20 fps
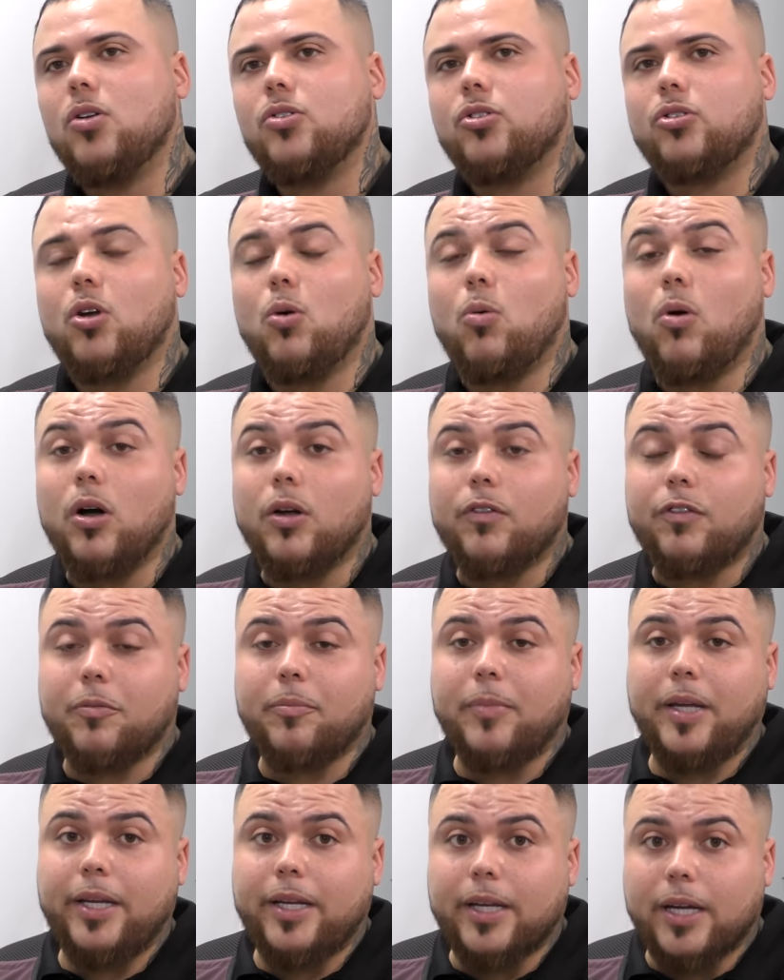Do you know what? For
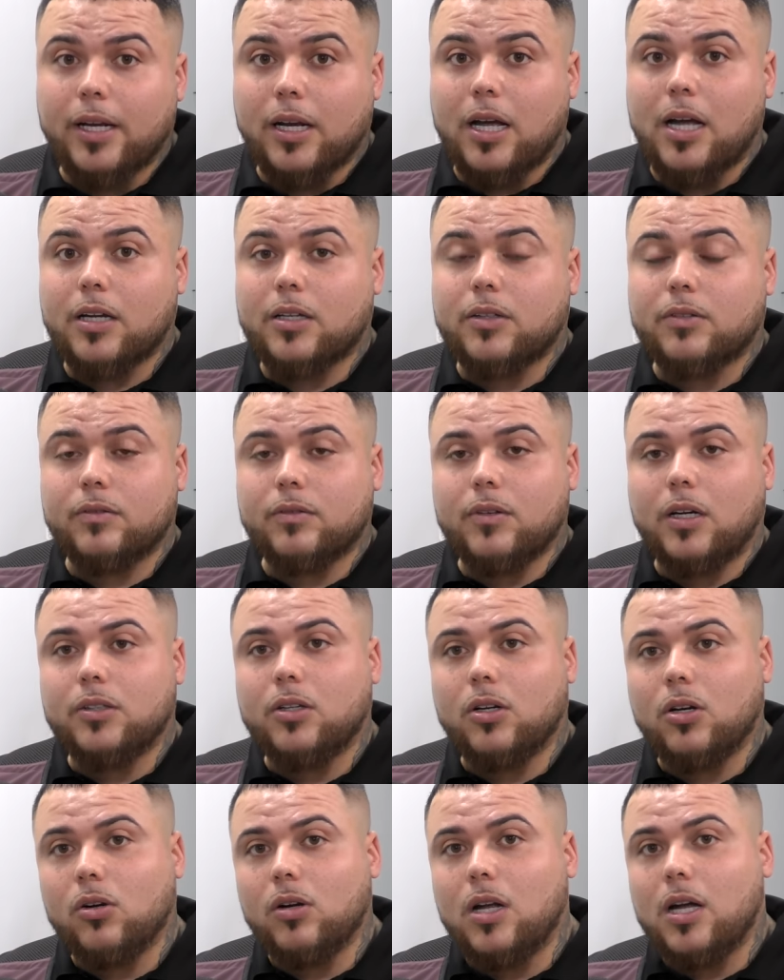me, yeah, like I
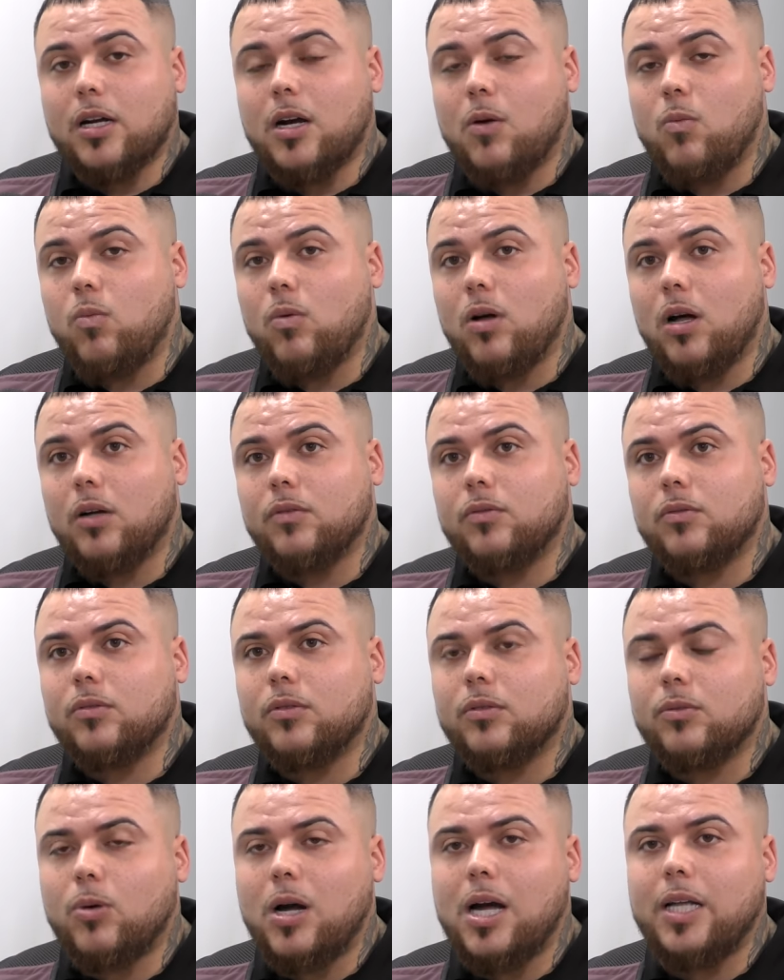don't know, like I, I
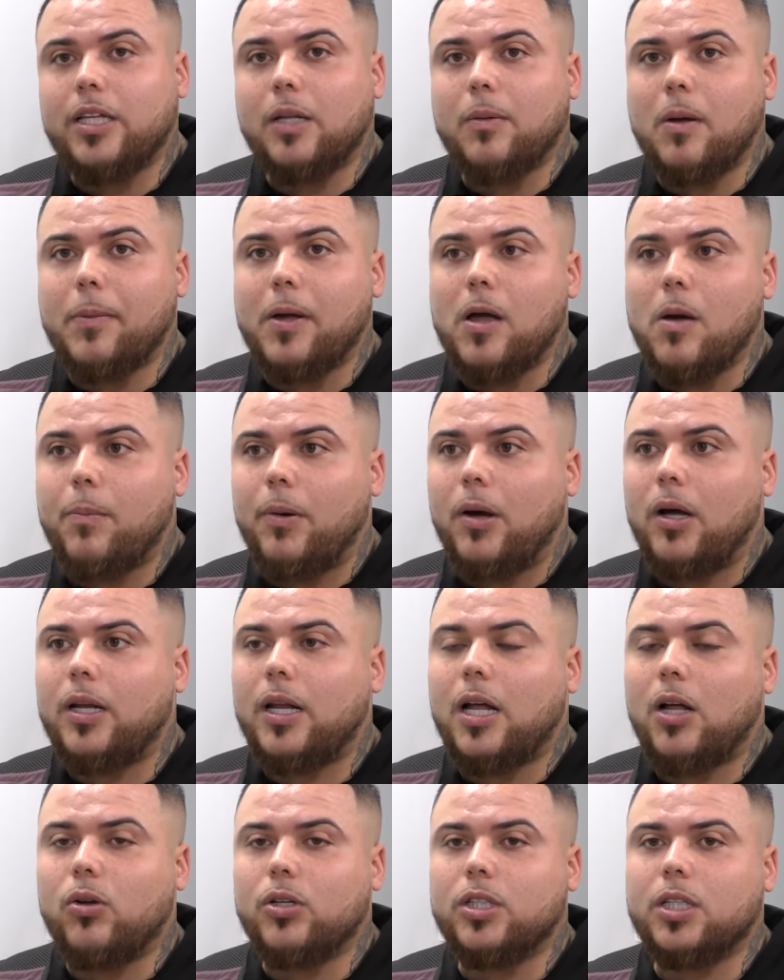well, I done a bit of burden,
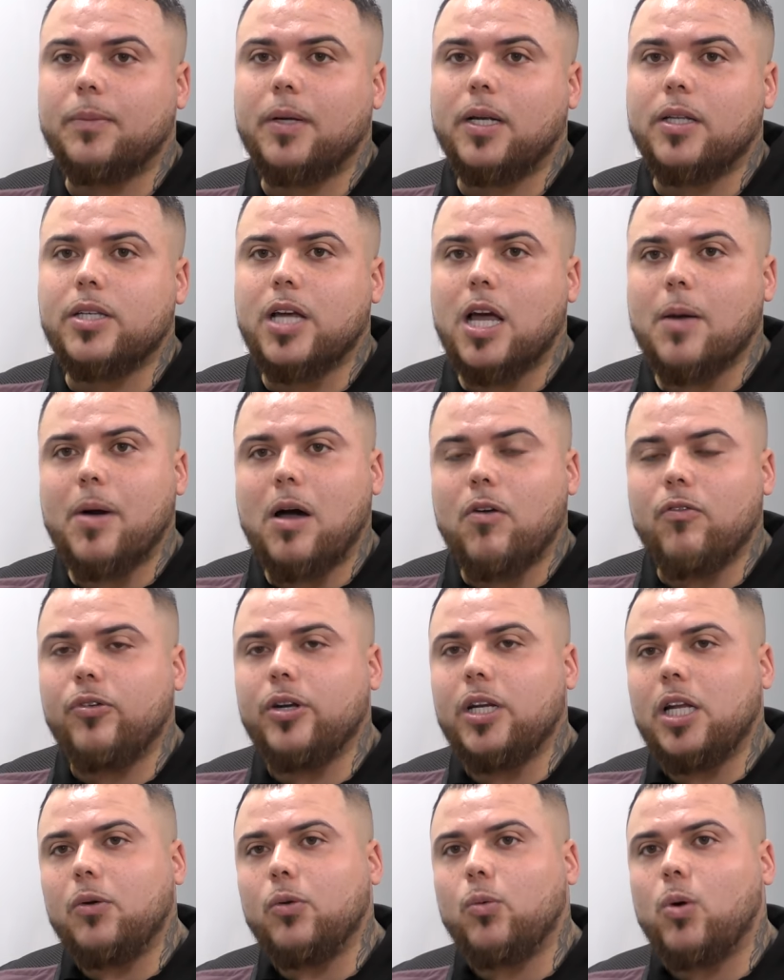I lost a bit of time, but I
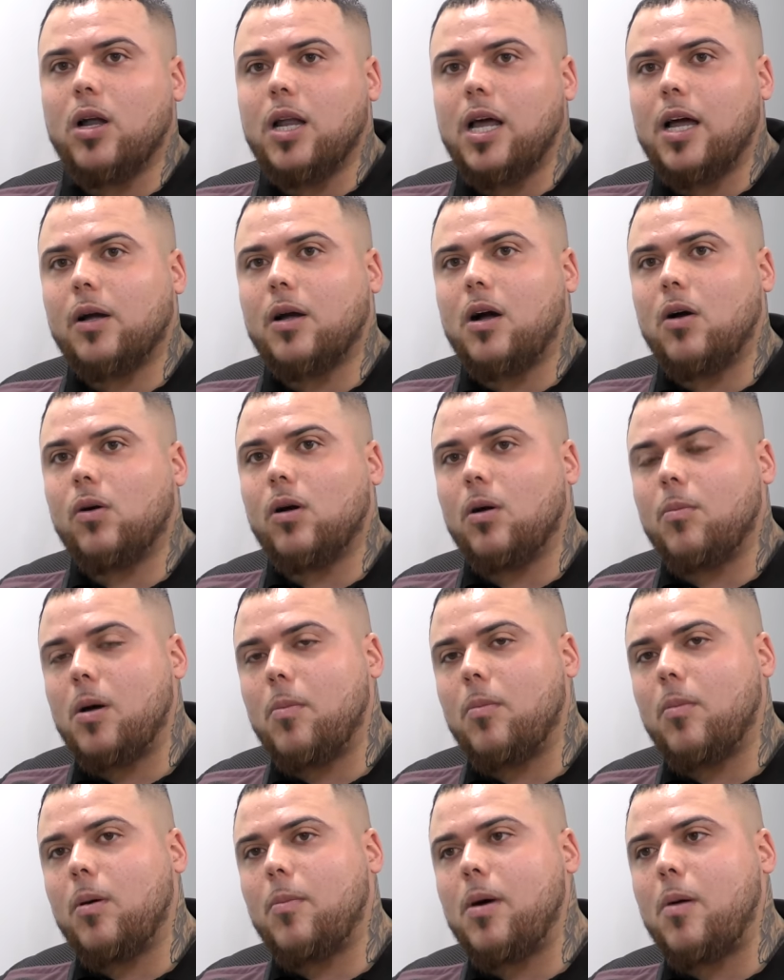really want, like I, my,
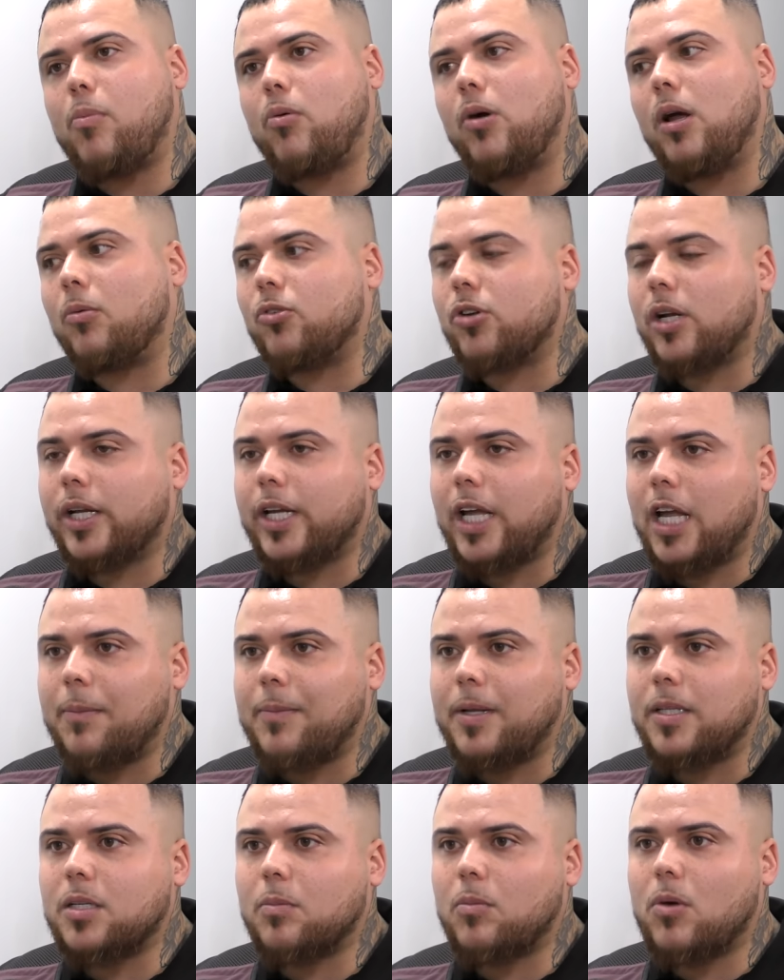my boy, I'm trying to get him
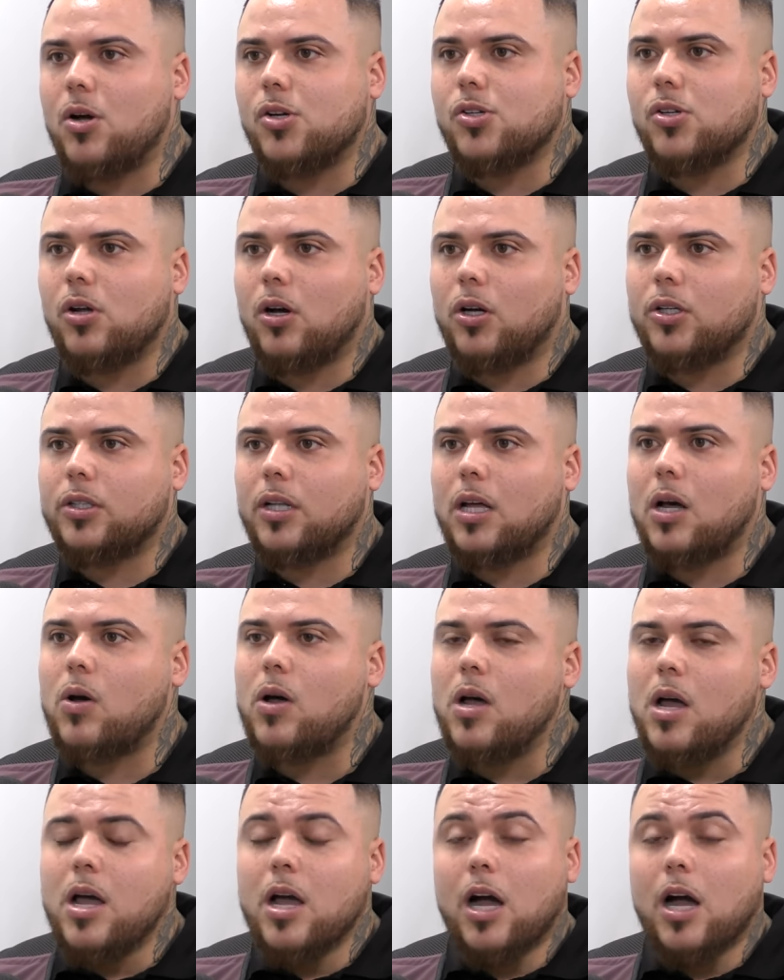into martial arts now.